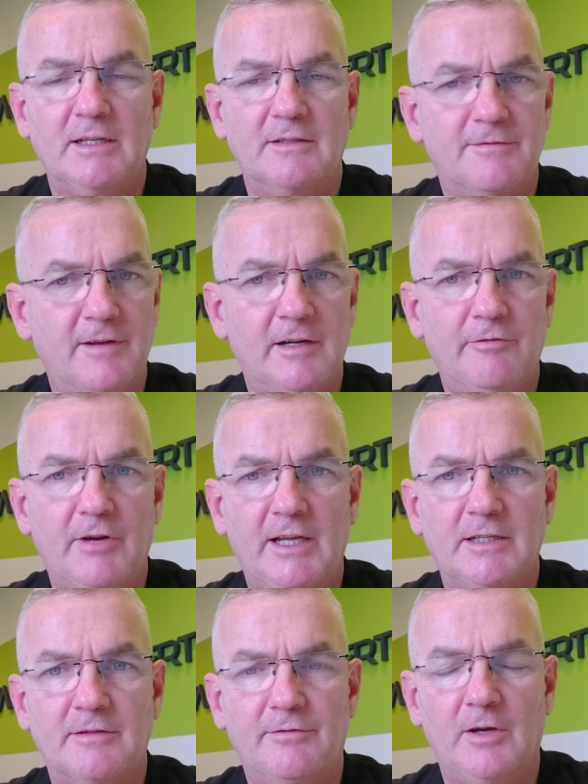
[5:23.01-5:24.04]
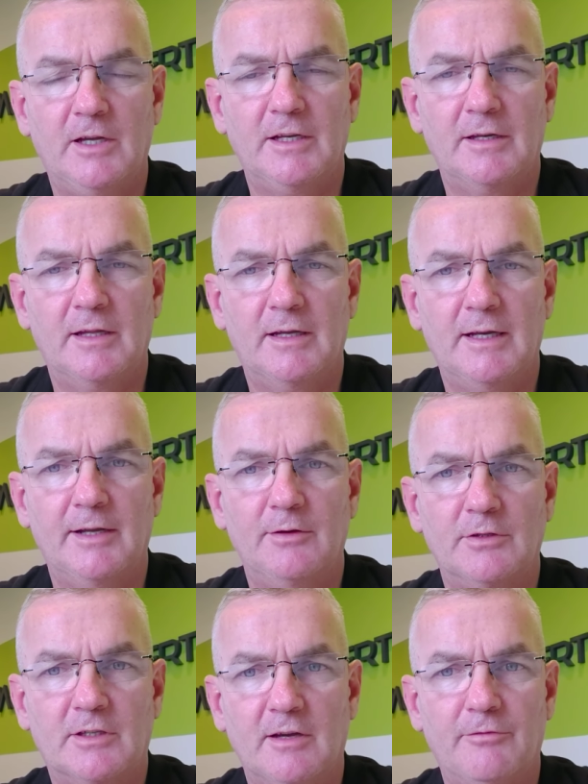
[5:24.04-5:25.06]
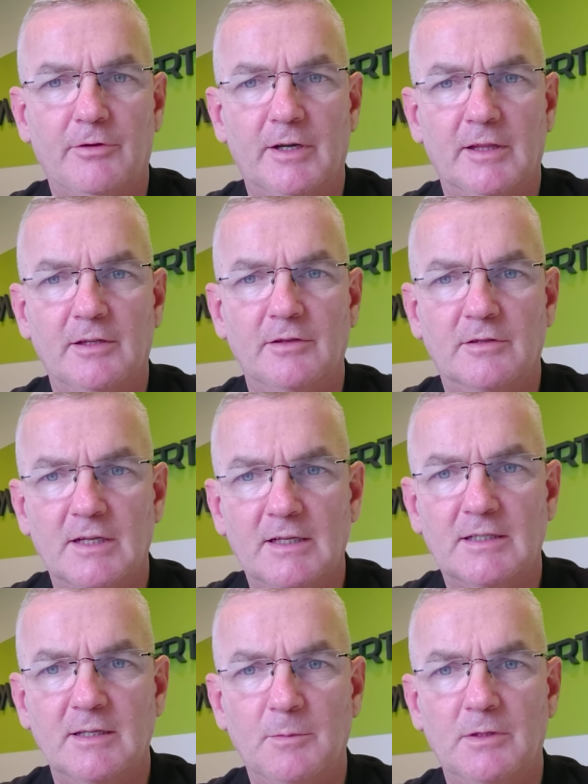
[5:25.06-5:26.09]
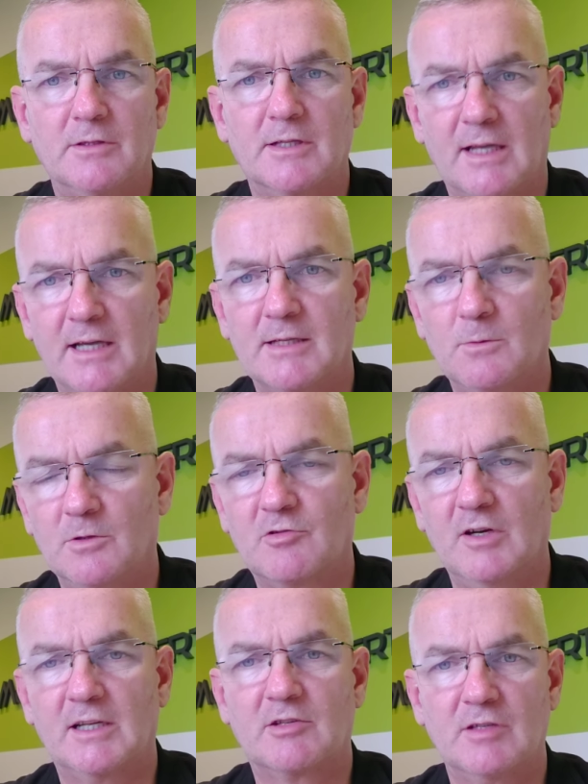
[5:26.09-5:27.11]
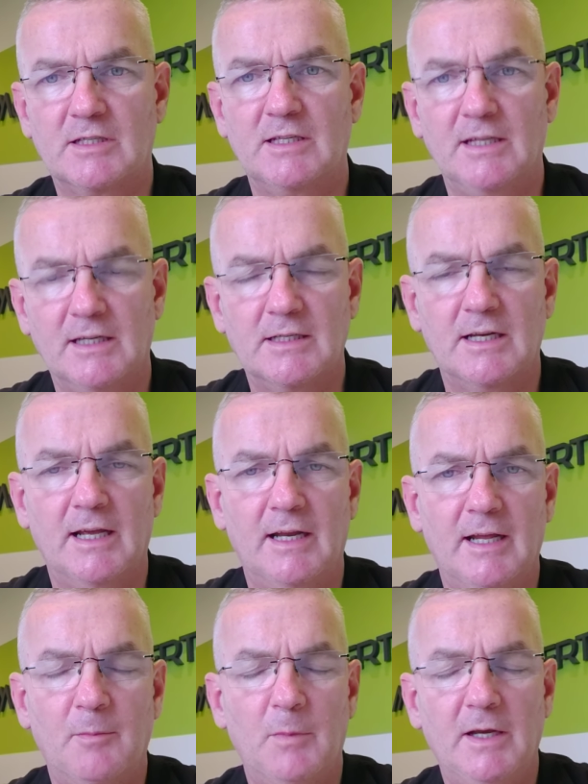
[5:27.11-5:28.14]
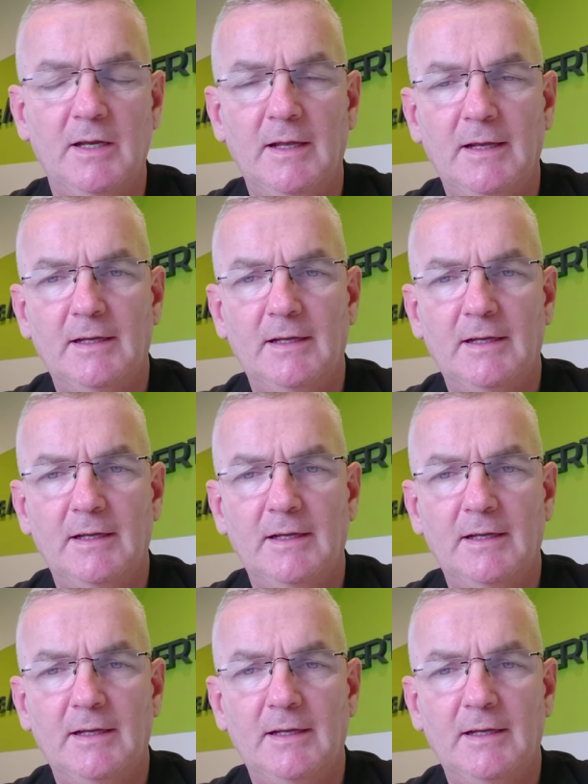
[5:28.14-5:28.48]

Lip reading: It's very rare to find a landlord covering the utility bills, the gas, water, electricity, internet and admin.